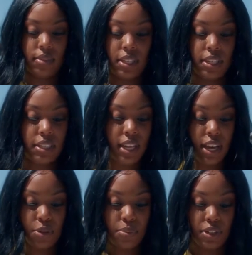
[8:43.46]
here's
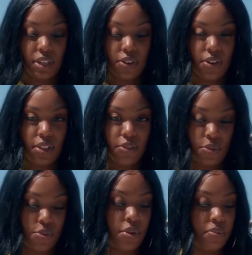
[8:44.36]
how you put on the
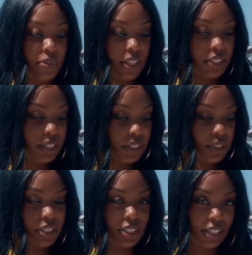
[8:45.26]
form. There's a
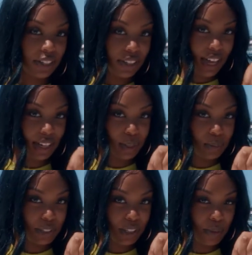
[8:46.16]
little sticker that
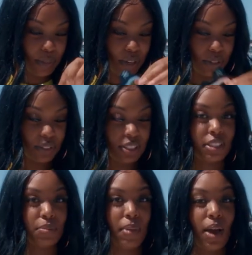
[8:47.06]
comes in the middle.
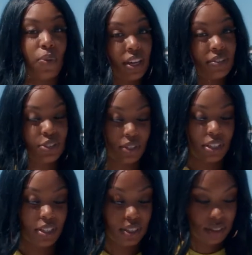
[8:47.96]
This is my way of
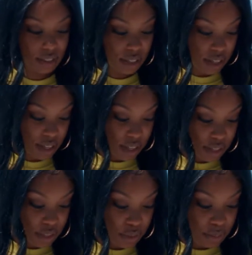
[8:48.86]
doing this.
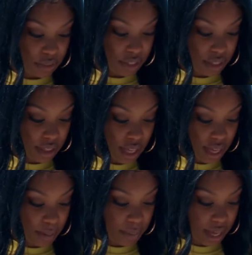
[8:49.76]
You put
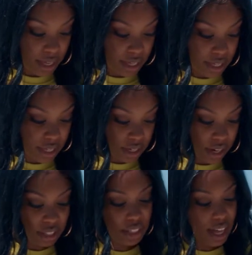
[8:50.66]
that back here.
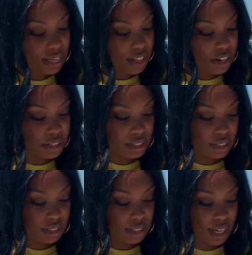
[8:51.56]
Actually, I learned
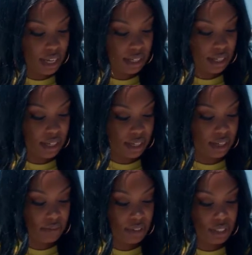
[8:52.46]
this at a
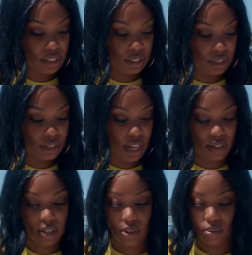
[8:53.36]
convention. I
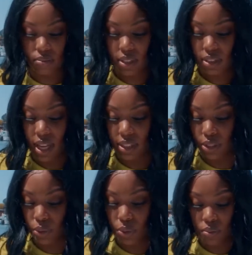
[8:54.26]
don't know
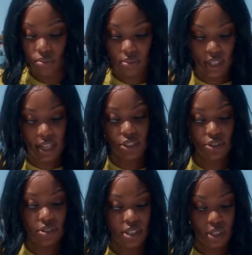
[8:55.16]
exactly who said to
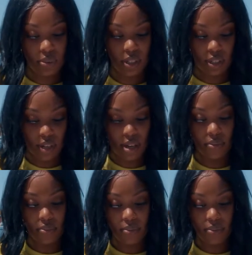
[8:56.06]
do this, but yeah,